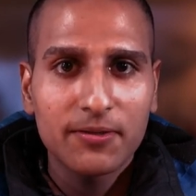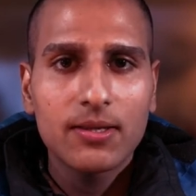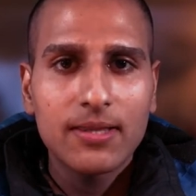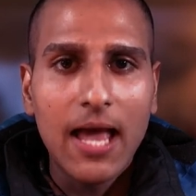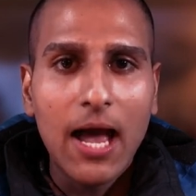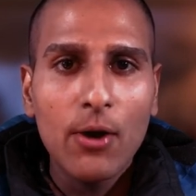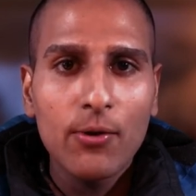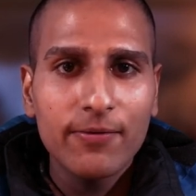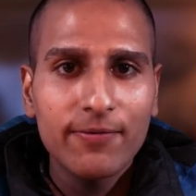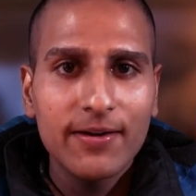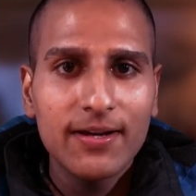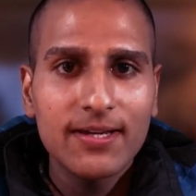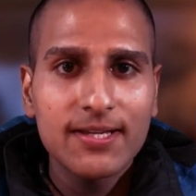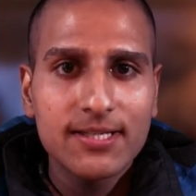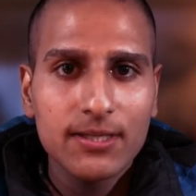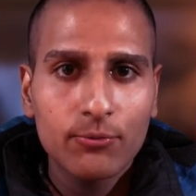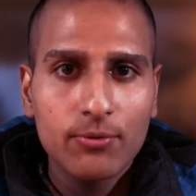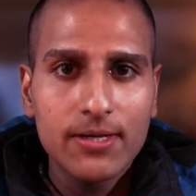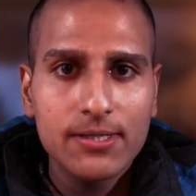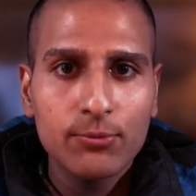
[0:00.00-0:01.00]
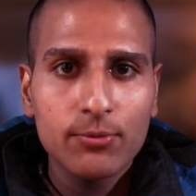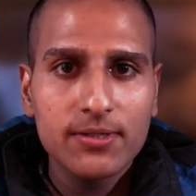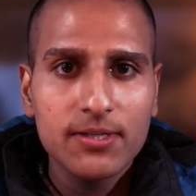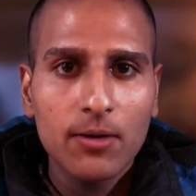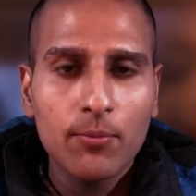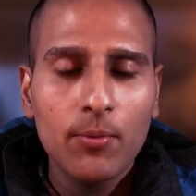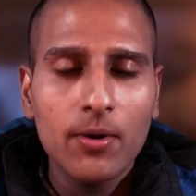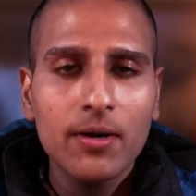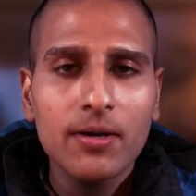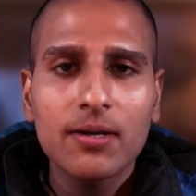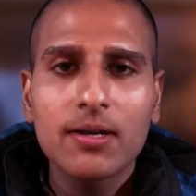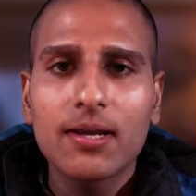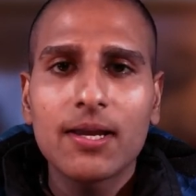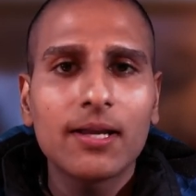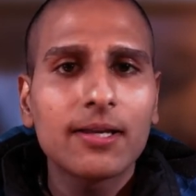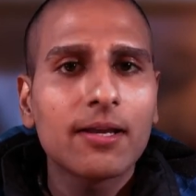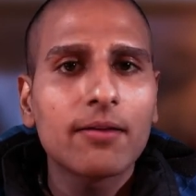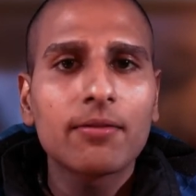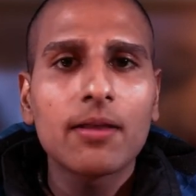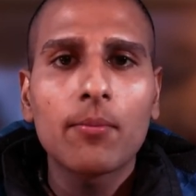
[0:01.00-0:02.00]
Now, if he disagrees with someone,
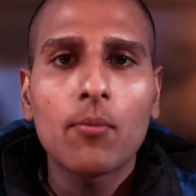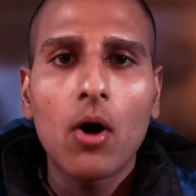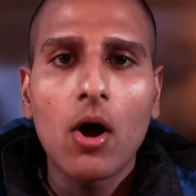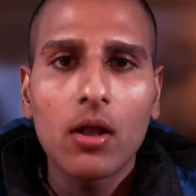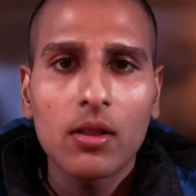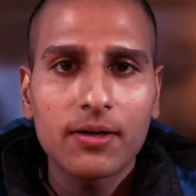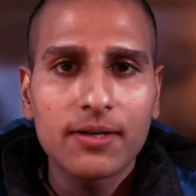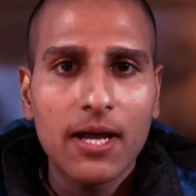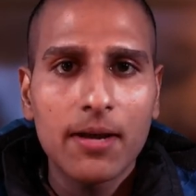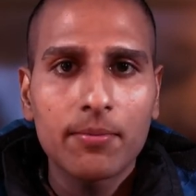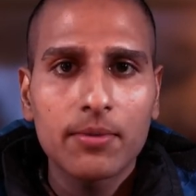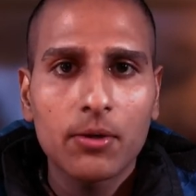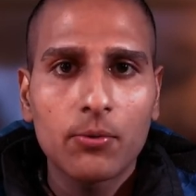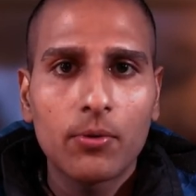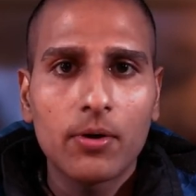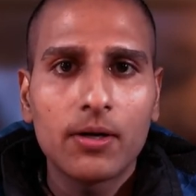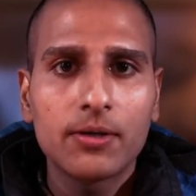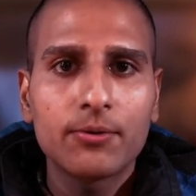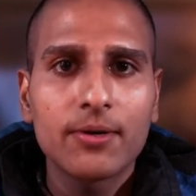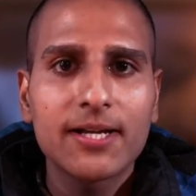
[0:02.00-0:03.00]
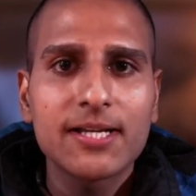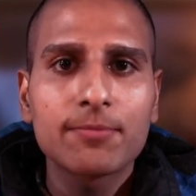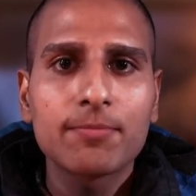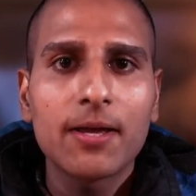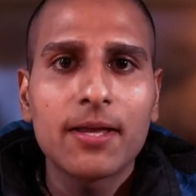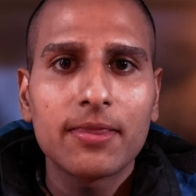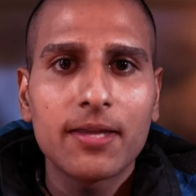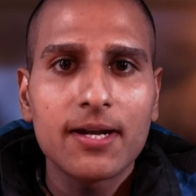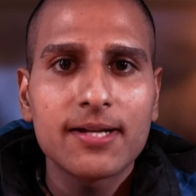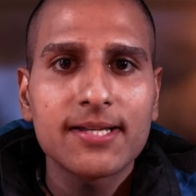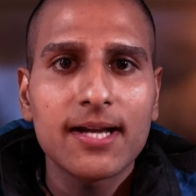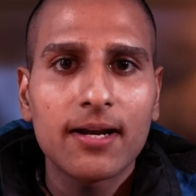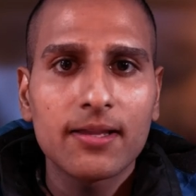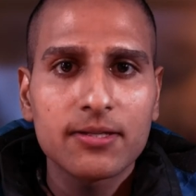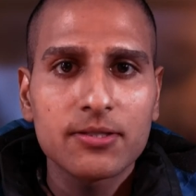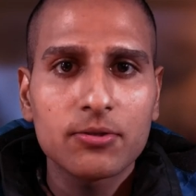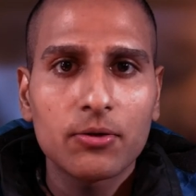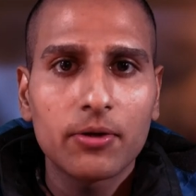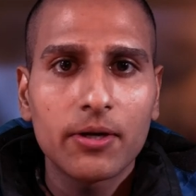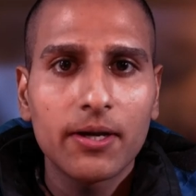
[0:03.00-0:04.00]
he'll give them all the time in the world to explain their side of the
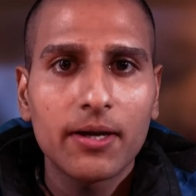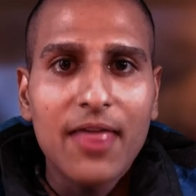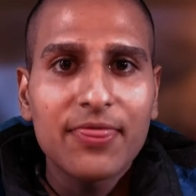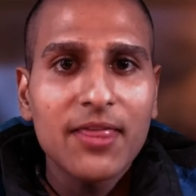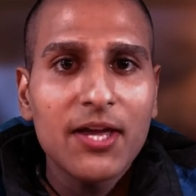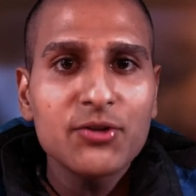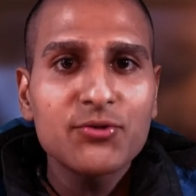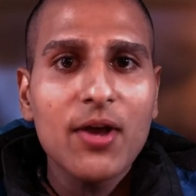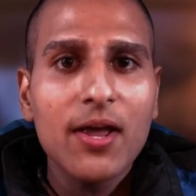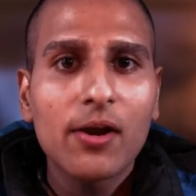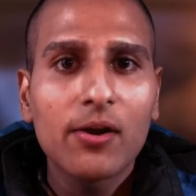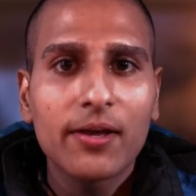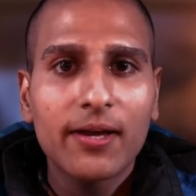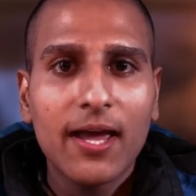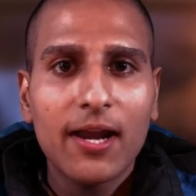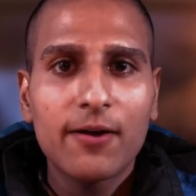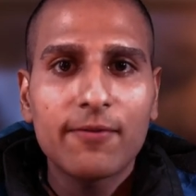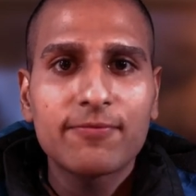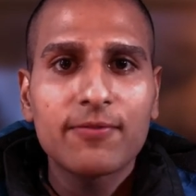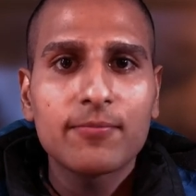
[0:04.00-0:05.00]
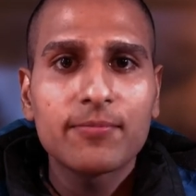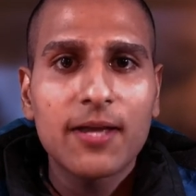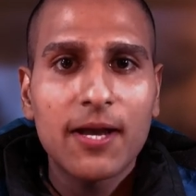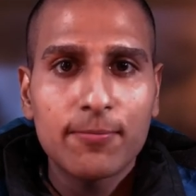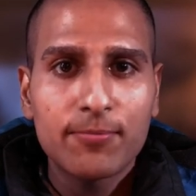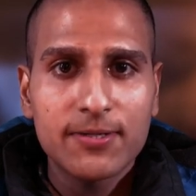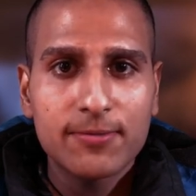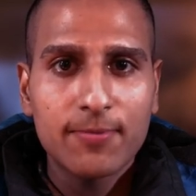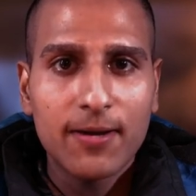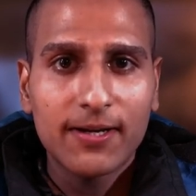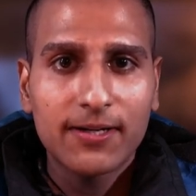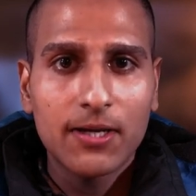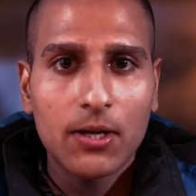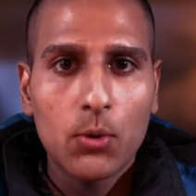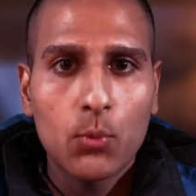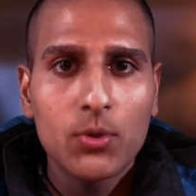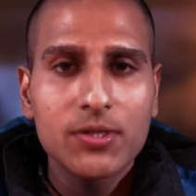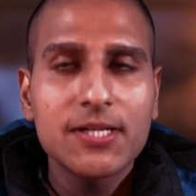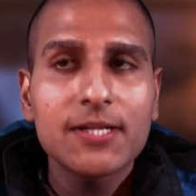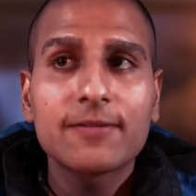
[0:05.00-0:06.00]
story, and then try to look at it from their
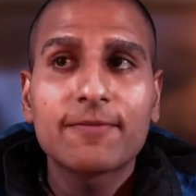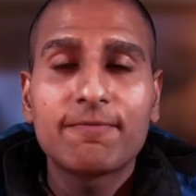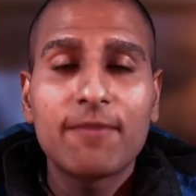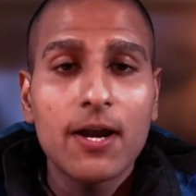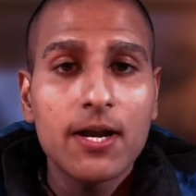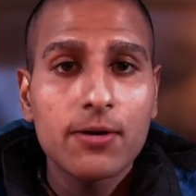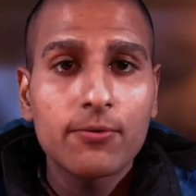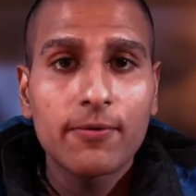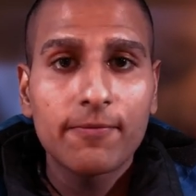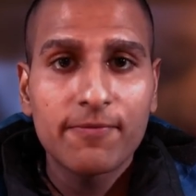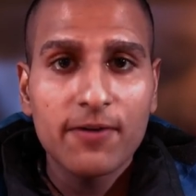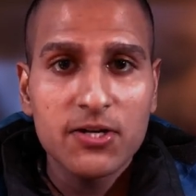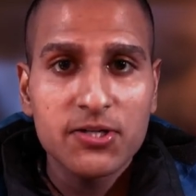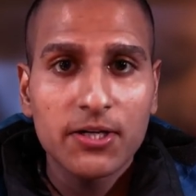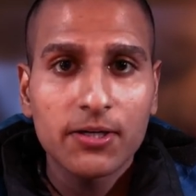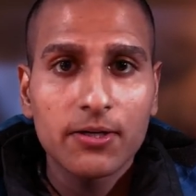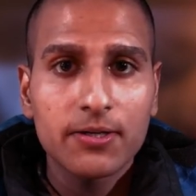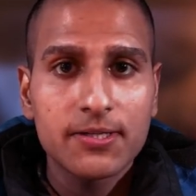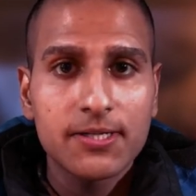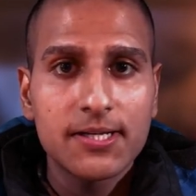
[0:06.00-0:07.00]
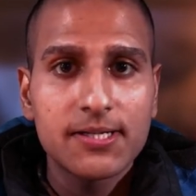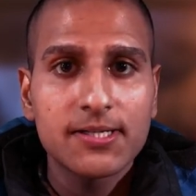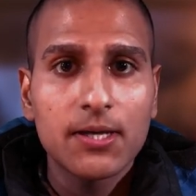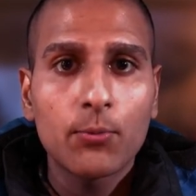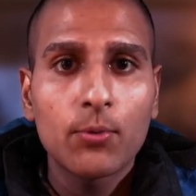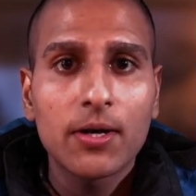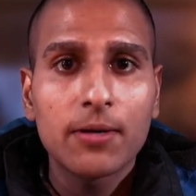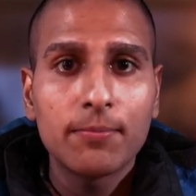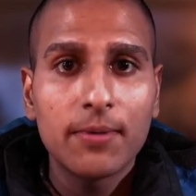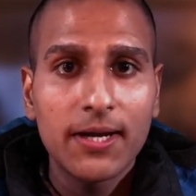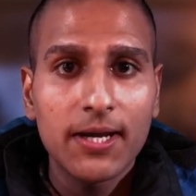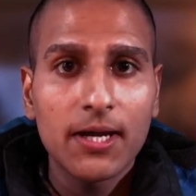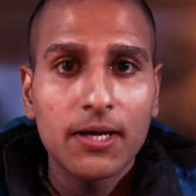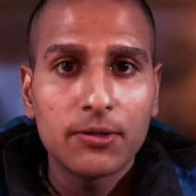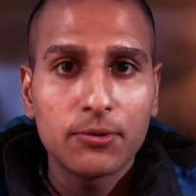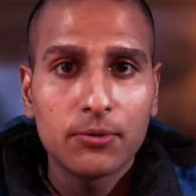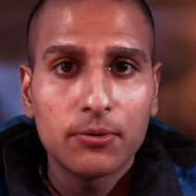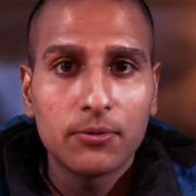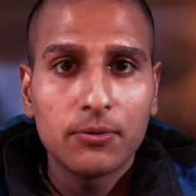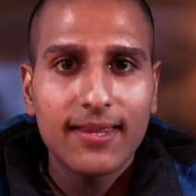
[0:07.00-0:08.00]
perspective, which is very refreshing to see someone in media
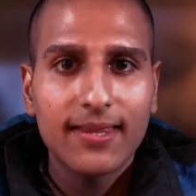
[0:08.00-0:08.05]
do.